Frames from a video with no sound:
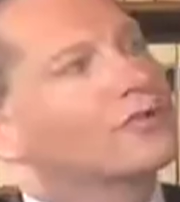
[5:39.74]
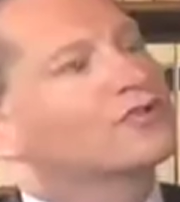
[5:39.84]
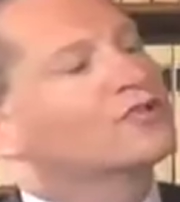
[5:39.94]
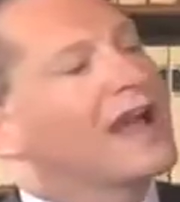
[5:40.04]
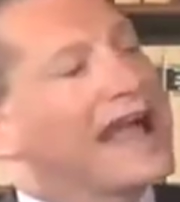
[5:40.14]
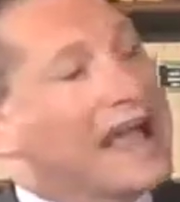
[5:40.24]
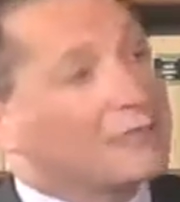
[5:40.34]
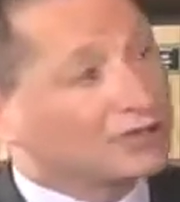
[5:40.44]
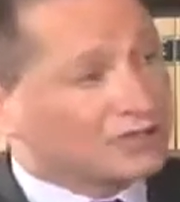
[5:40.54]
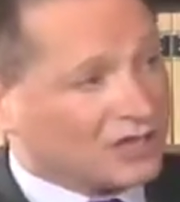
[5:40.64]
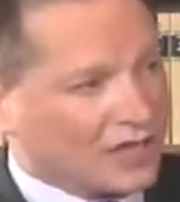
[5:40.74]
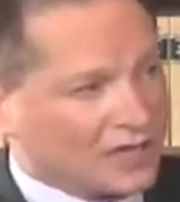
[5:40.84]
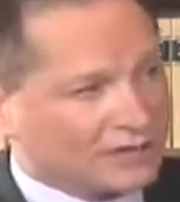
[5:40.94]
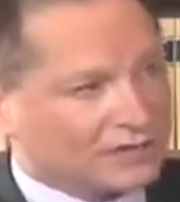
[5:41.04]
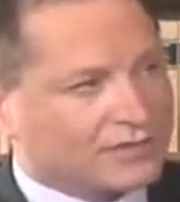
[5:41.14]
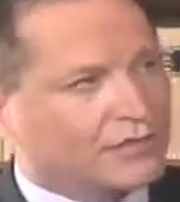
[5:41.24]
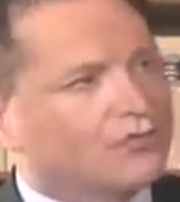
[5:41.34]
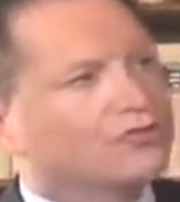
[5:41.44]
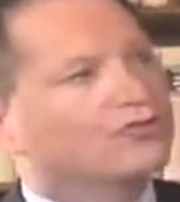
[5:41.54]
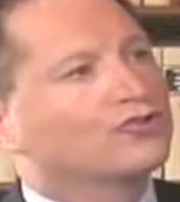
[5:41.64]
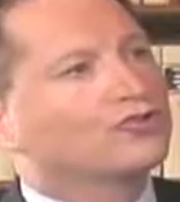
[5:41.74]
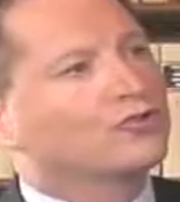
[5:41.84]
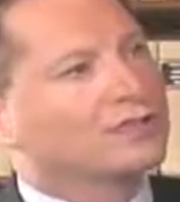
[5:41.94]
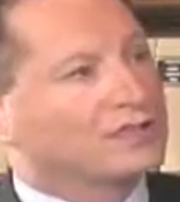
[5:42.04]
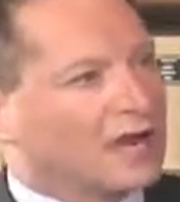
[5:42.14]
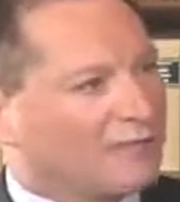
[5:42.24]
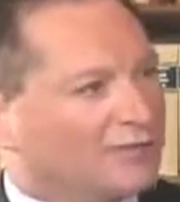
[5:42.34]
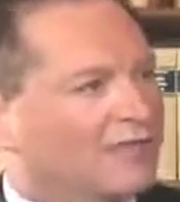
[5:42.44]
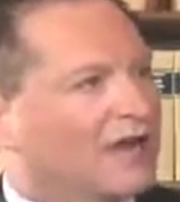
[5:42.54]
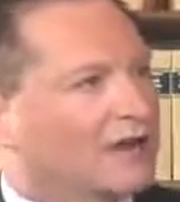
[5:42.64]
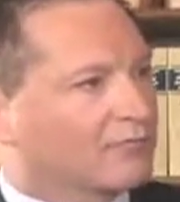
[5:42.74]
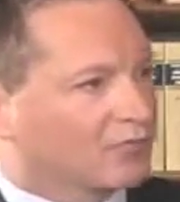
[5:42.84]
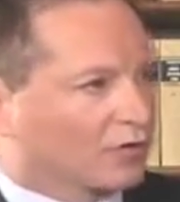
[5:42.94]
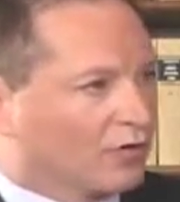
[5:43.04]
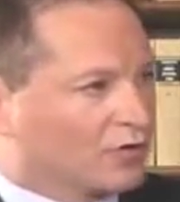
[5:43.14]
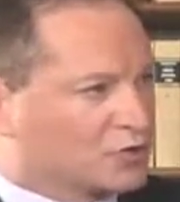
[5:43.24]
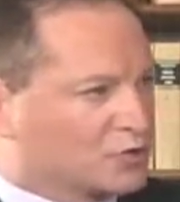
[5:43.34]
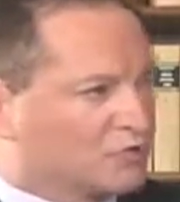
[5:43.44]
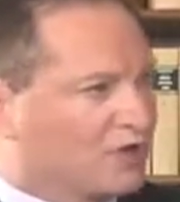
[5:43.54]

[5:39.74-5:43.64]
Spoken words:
there's an appetite to adopt that approach?